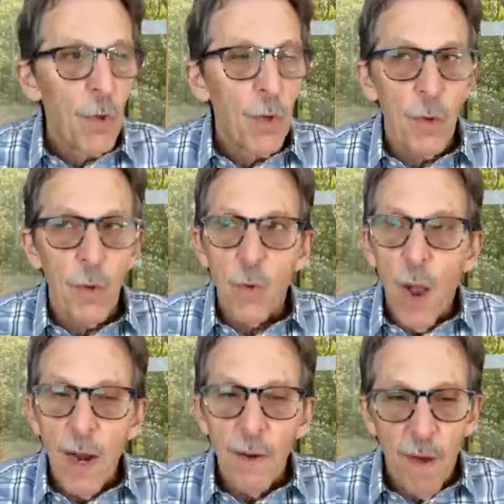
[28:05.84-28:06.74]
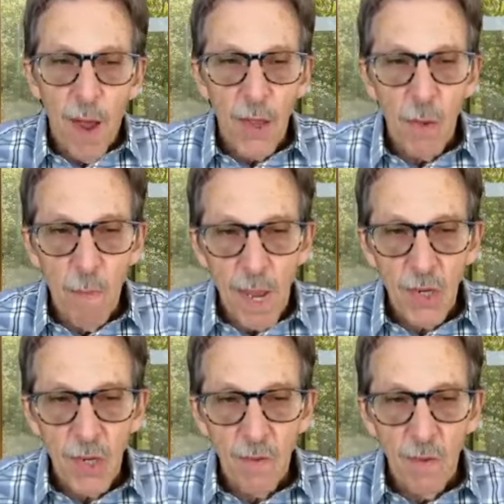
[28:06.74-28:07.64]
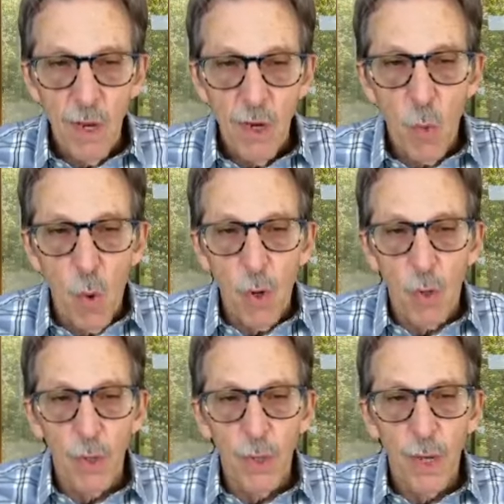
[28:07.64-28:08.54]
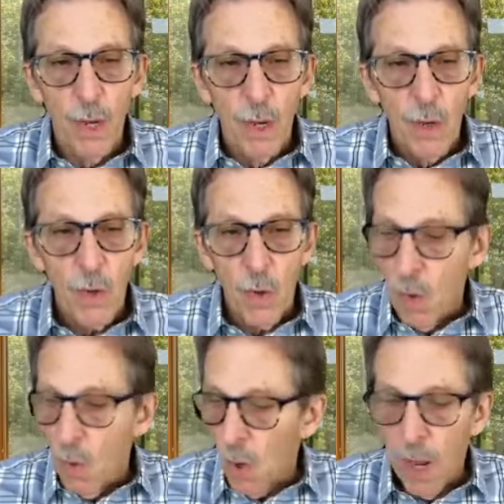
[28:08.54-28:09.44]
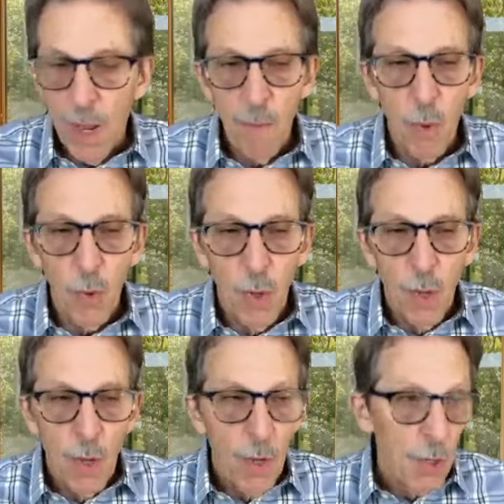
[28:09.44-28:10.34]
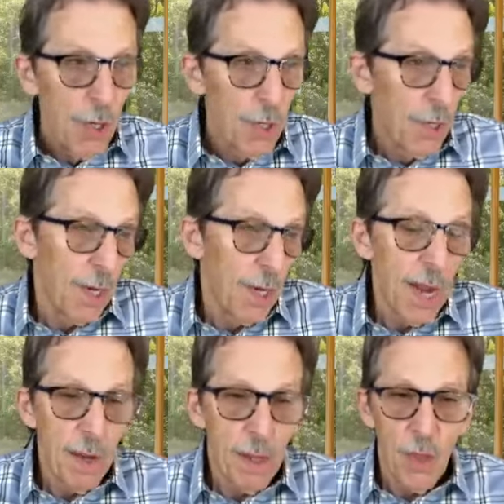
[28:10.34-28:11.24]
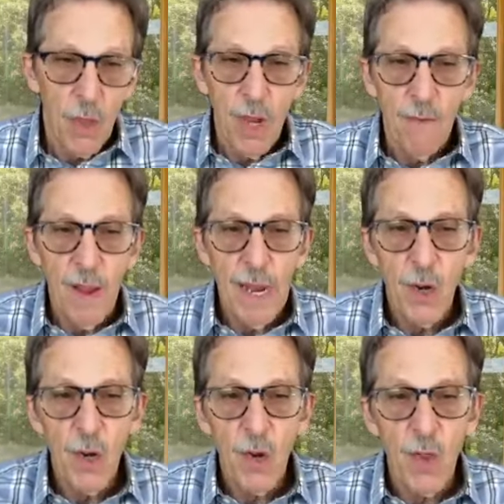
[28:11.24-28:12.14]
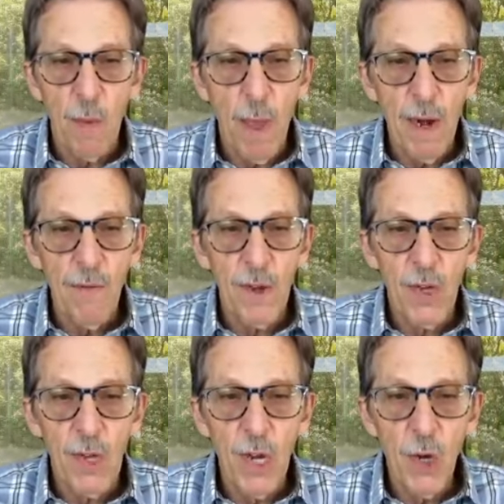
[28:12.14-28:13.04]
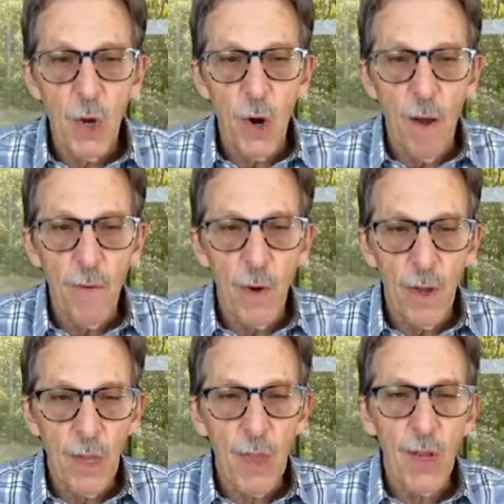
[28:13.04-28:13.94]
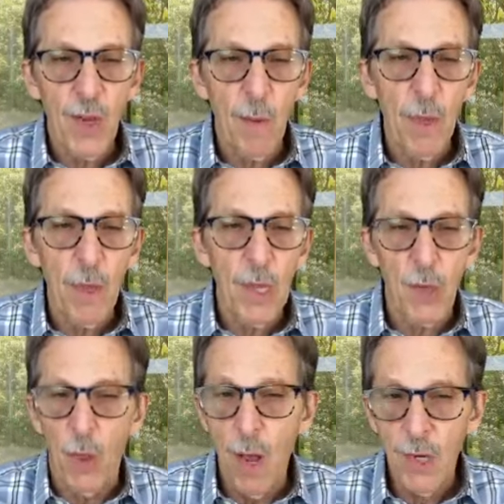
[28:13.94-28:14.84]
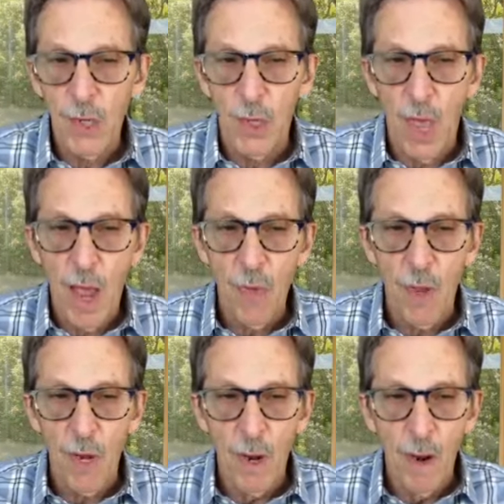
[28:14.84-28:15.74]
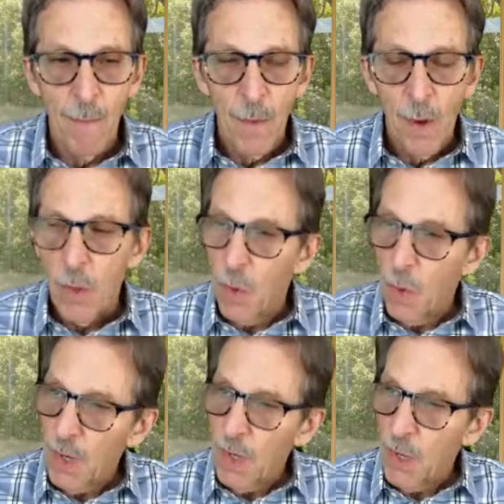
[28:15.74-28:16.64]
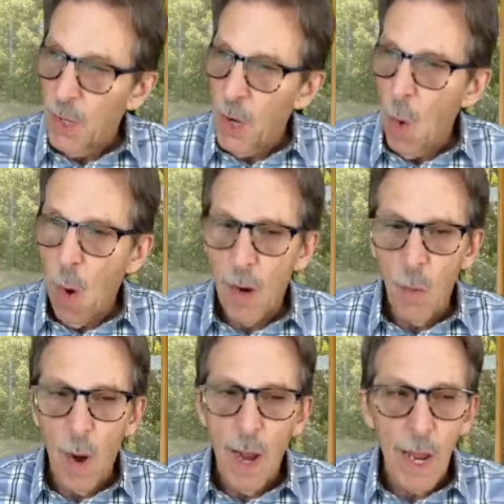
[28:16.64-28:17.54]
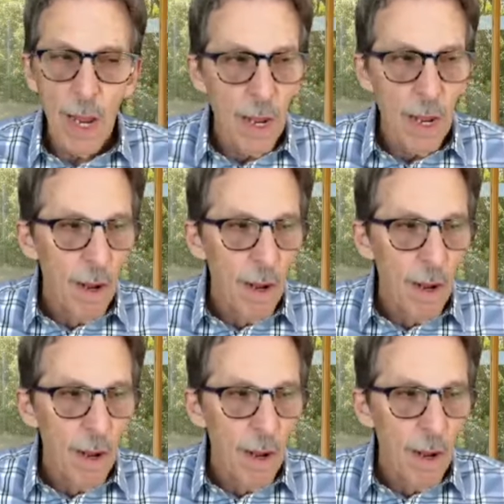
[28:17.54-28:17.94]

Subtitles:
to try to find the best of each world. So you were able to take the advantages and the benefits that each could offer you. I think that's something that's lost a lot, that there is no one way